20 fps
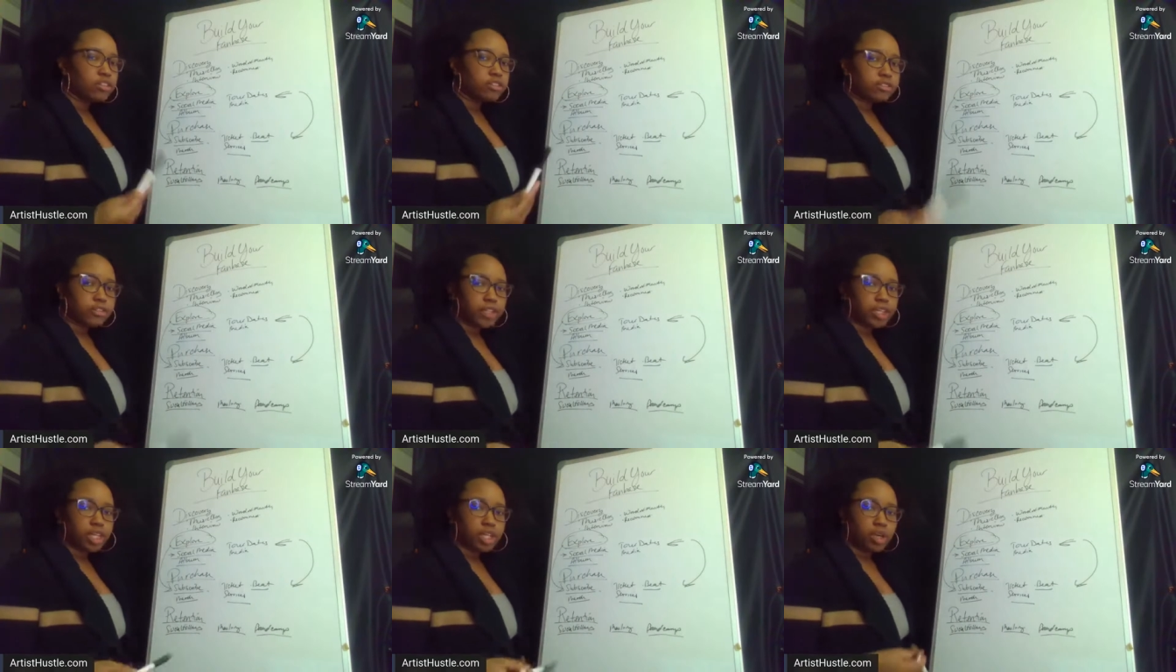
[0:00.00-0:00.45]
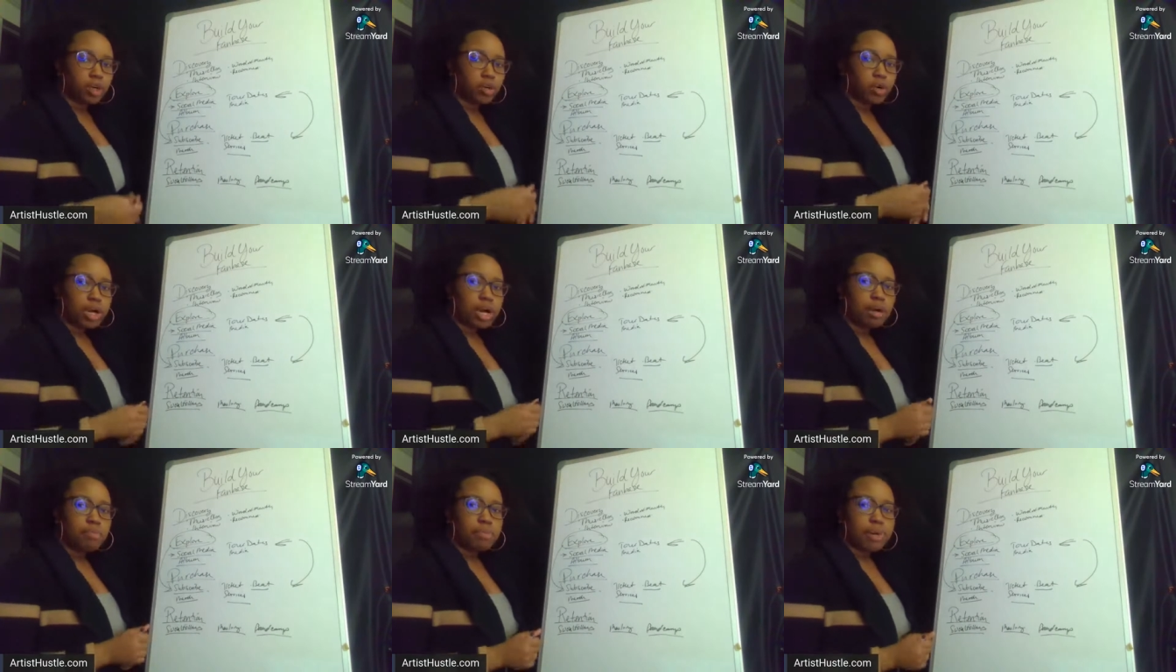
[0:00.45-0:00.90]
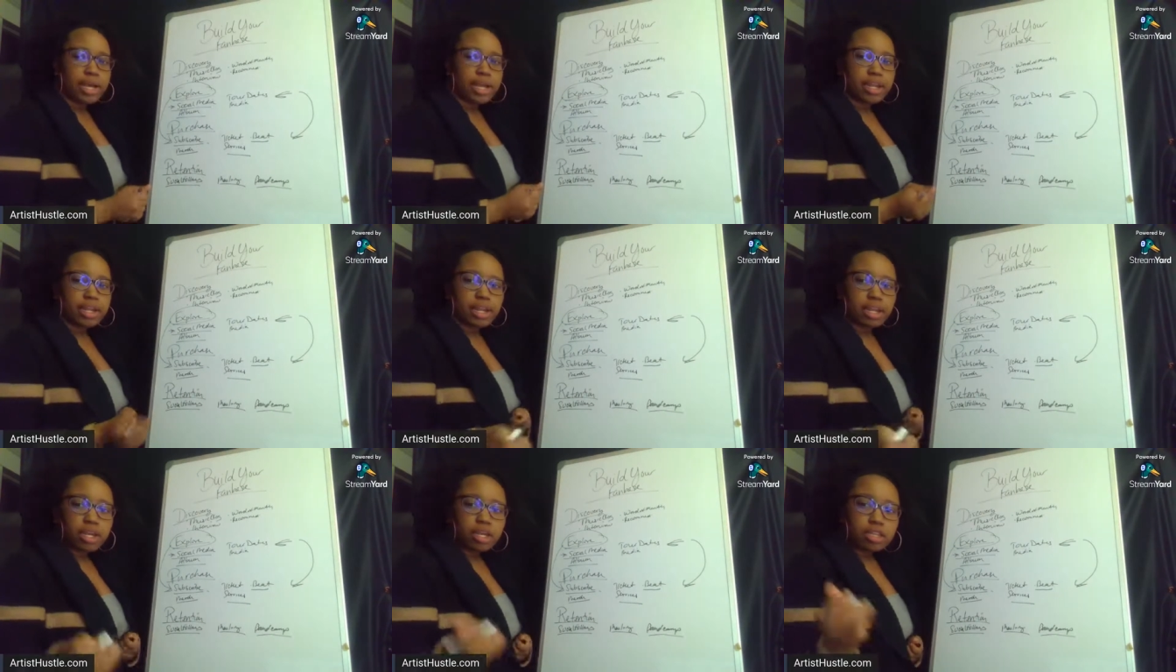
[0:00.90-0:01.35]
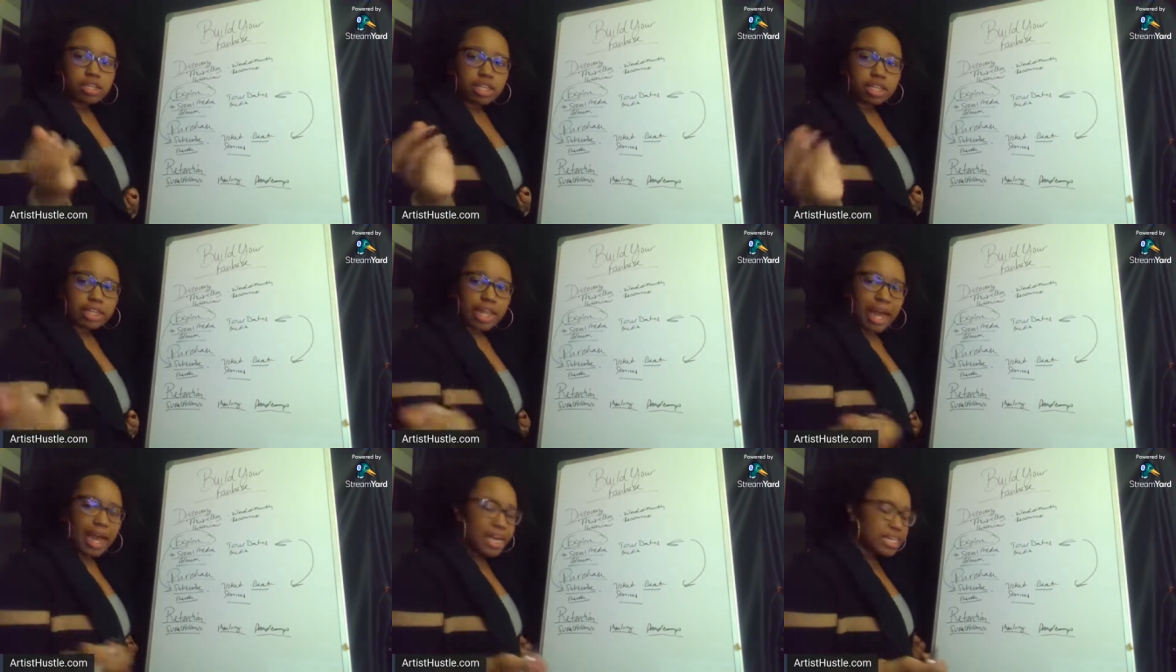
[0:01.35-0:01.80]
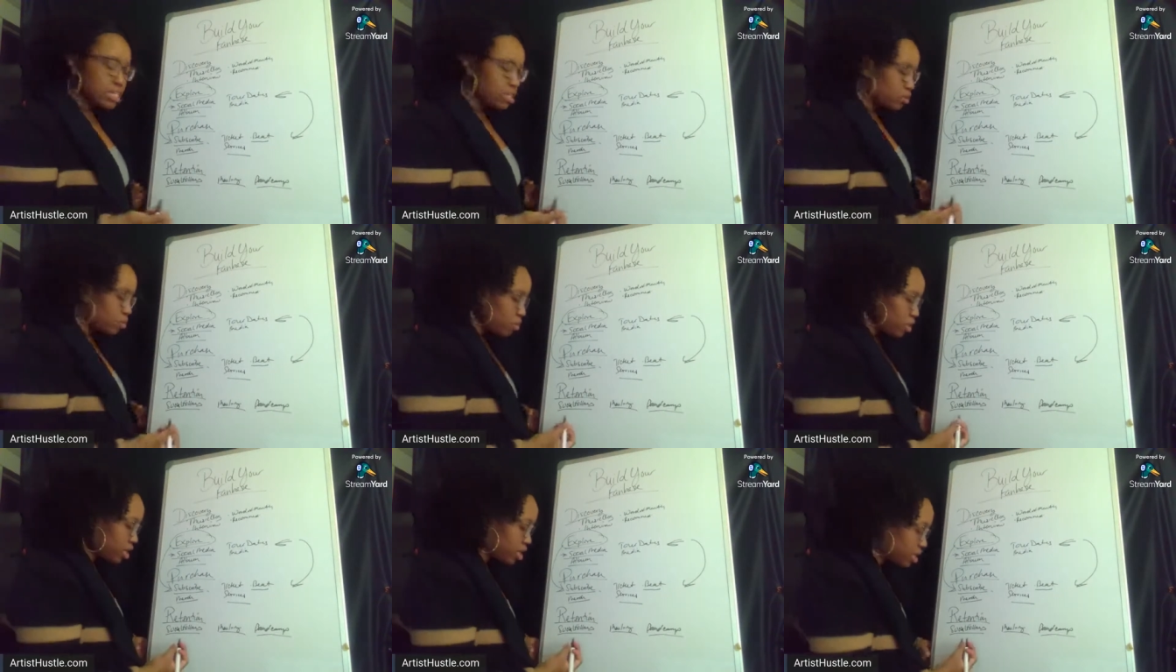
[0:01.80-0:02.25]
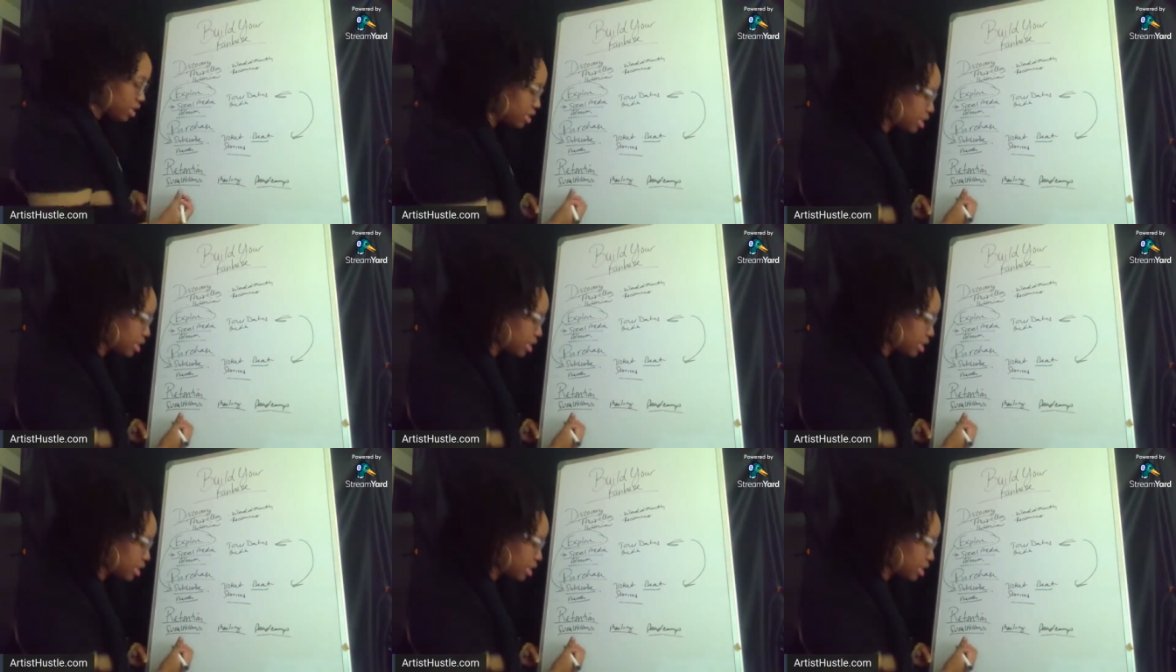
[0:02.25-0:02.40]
for you. But the last one